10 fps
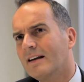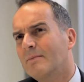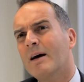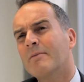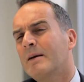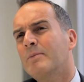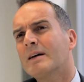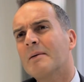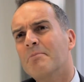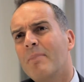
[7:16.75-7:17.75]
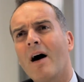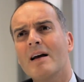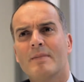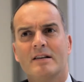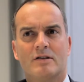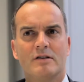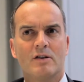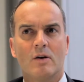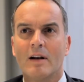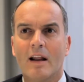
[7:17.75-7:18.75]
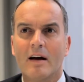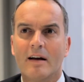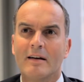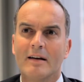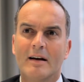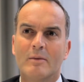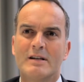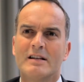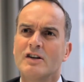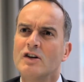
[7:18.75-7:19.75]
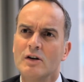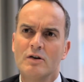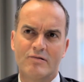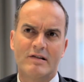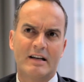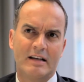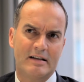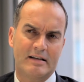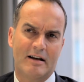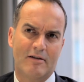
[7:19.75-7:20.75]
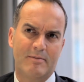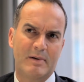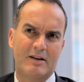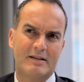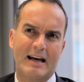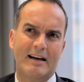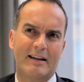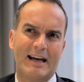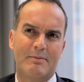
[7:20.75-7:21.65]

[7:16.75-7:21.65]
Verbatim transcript: In fact, people can buy medicines online, which is a huge risk in itself because the healthcare